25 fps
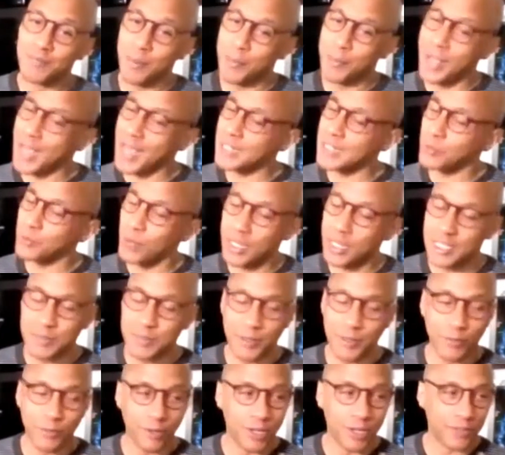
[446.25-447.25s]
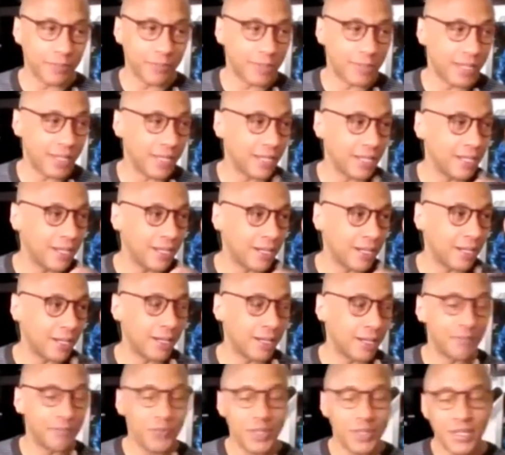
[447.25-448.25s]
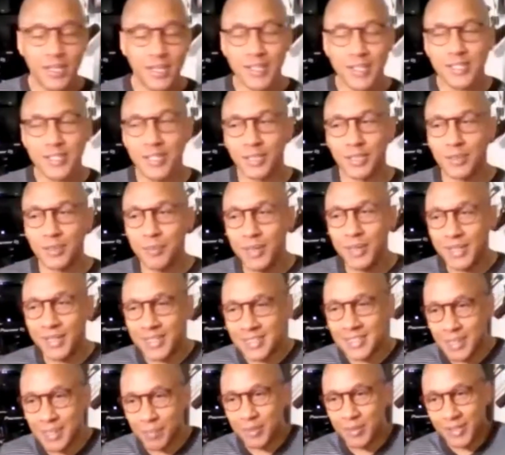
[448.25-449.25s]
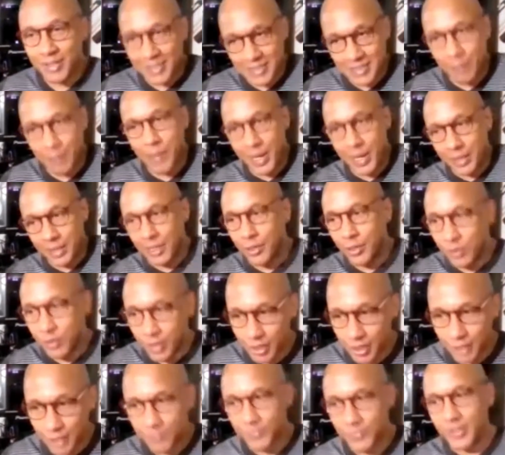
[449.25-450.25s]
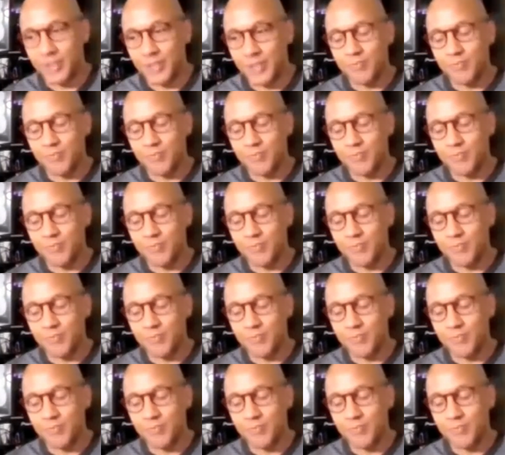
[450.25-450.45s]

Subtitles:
The past week has been rough, man. So let me, because I'm about to go there.